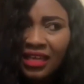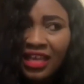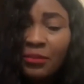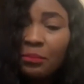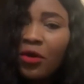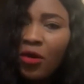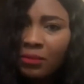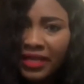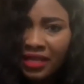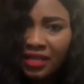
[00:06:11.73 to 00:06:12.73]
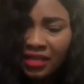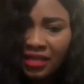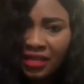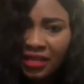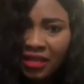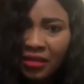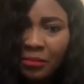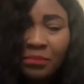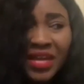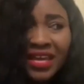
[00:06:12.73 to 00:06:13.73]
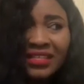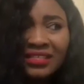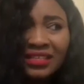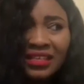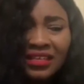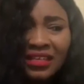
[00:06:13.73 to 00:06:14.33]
in public, be it